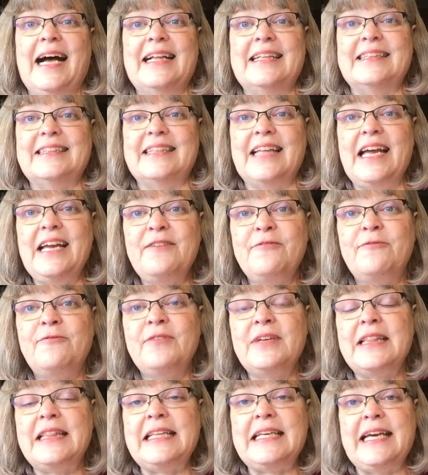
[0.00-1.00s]
Life
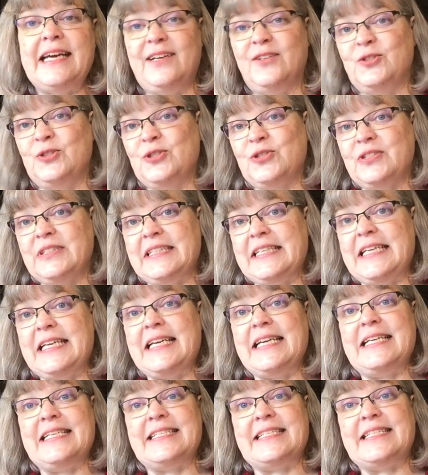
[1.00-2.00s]
with the
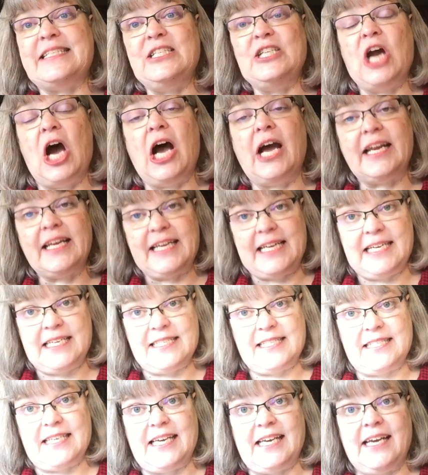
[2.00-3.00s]
elderly is not
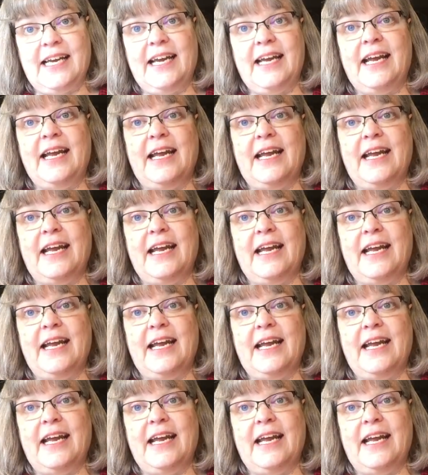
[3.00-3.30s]
easy.